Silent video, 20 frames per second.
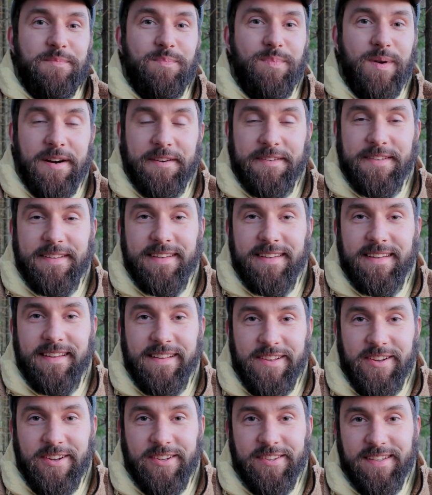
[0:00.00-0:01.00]
partying a
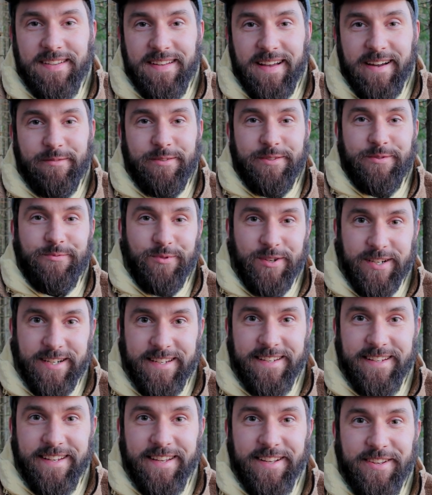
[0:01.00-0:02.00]
lot, I was
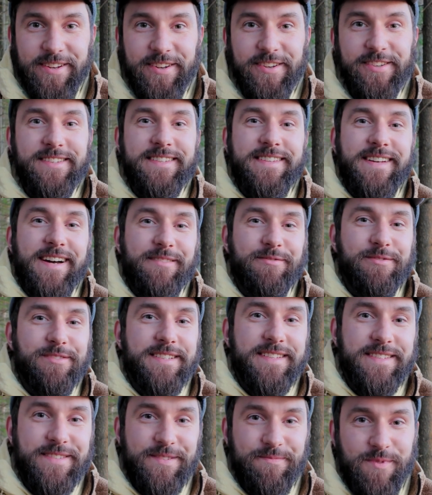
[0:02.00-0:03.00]
working a lot, I was
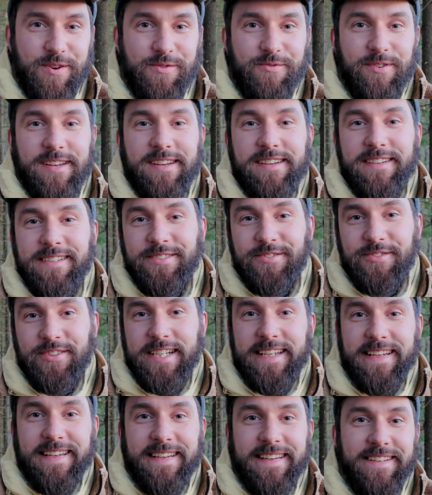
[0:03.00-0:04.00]
smoking,
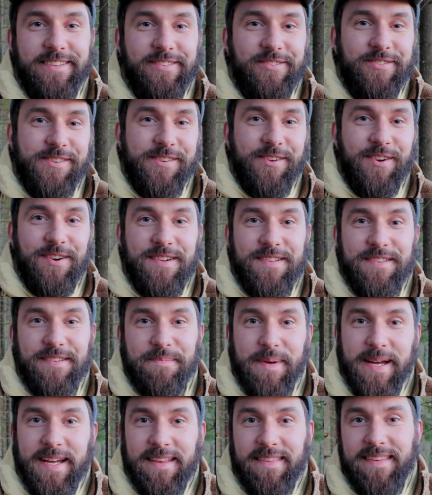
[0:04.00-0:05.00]
drinking, doing all the
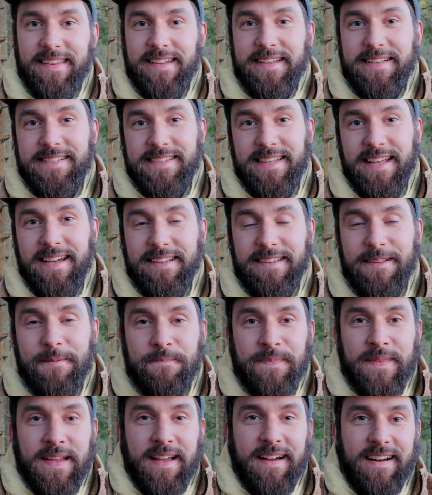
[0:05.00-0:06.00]
bad things that
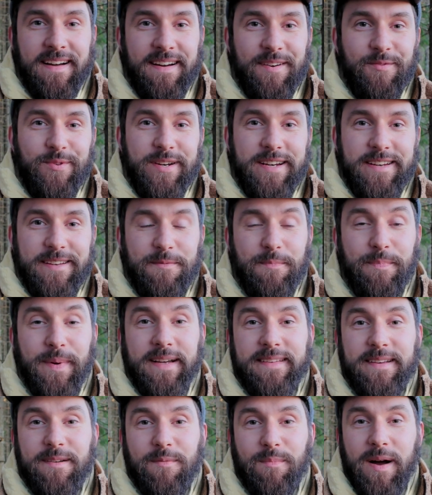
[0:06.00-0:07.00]
were
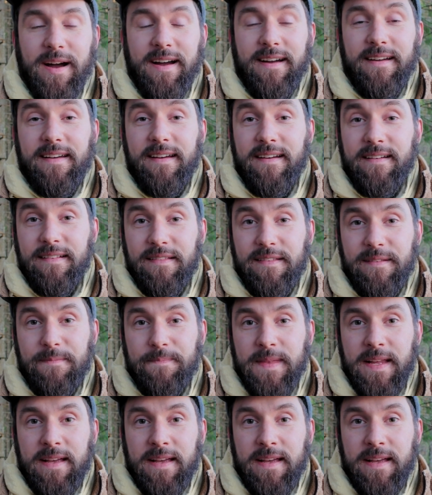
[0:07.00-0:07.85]
impacting my health.